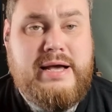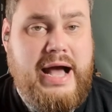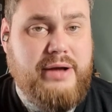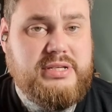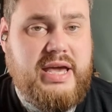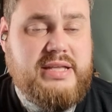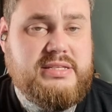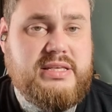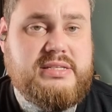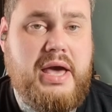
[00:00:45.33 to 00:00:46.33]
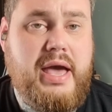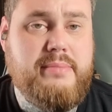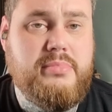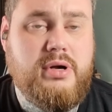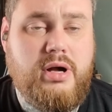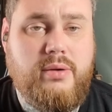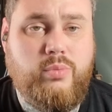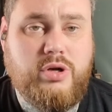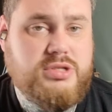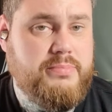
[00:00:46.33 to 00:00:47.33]
how to get into this game,
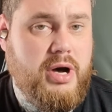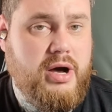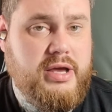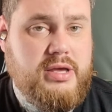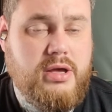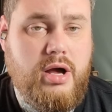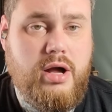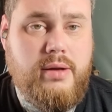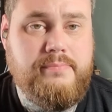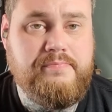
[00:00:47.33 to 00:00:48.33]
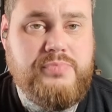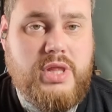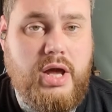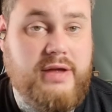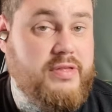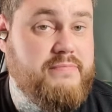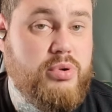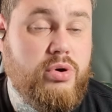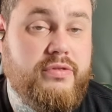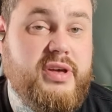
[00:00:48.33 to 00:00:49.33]
what to buy, and if they've
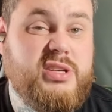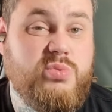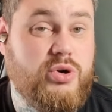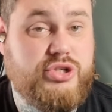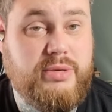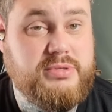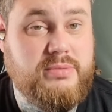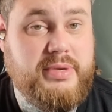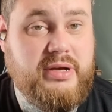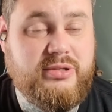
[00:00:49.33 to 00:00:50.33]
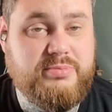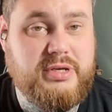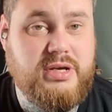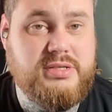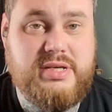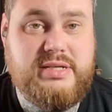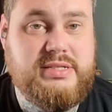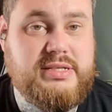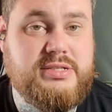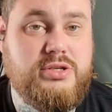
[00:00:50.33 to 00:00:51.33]
bought things, what ships to build, because
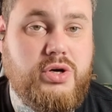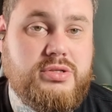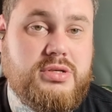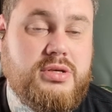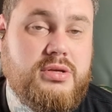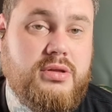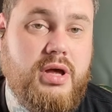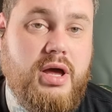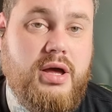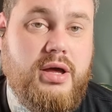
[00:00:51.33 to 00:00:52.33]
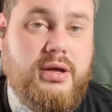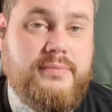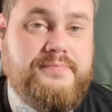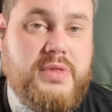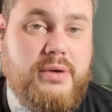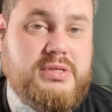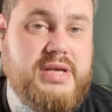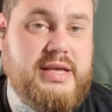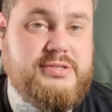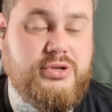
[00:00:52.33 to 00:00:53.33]
it is not, I would
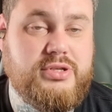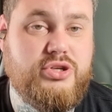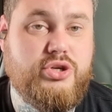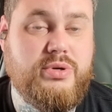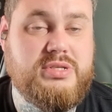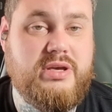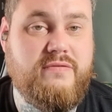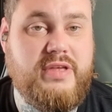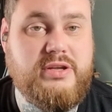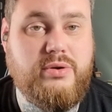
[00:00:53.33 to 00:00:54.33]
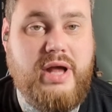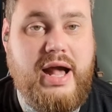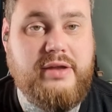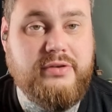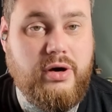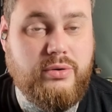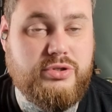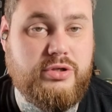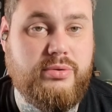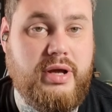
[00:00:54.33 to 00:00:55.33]
say it's not intuitive. They don't
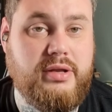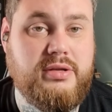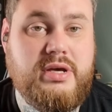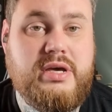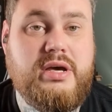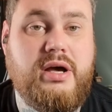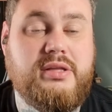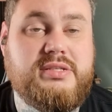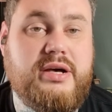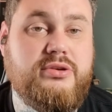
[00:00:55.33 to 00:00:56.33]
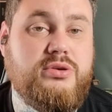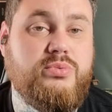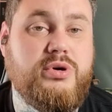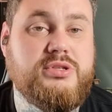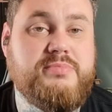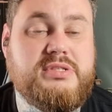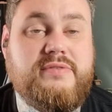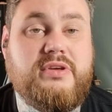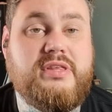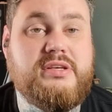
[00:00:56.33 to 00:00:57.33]
handhold you and tell you what
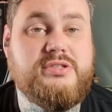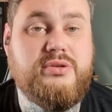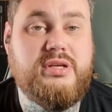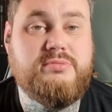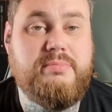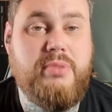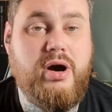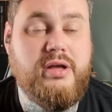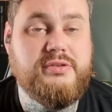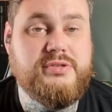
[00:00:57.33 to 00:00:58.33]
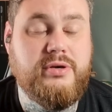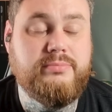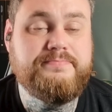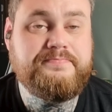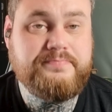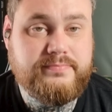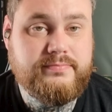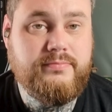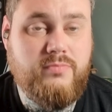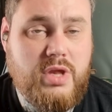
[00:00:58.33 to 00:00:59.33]
specific things that you need to be buying. So
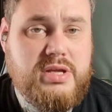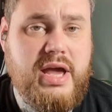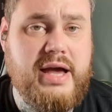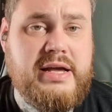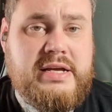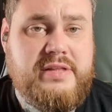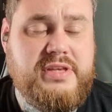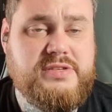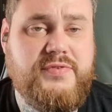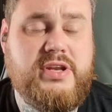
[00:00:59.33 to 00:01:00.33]
yeah, this